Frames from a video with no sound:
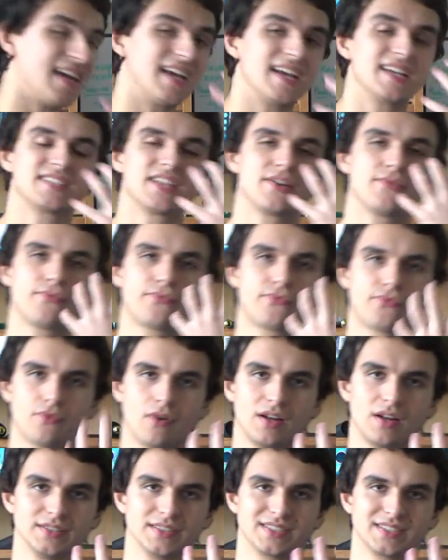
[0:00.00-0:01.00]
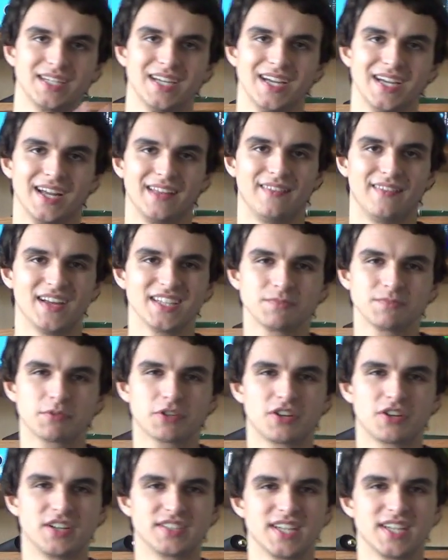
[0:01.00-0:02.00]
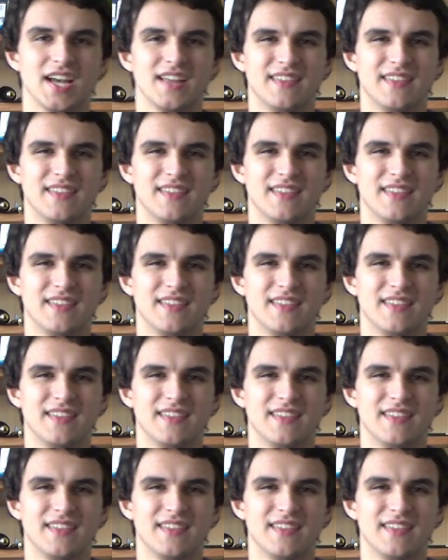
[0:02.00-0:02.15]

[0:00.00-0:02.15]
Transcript: is in front. And that's because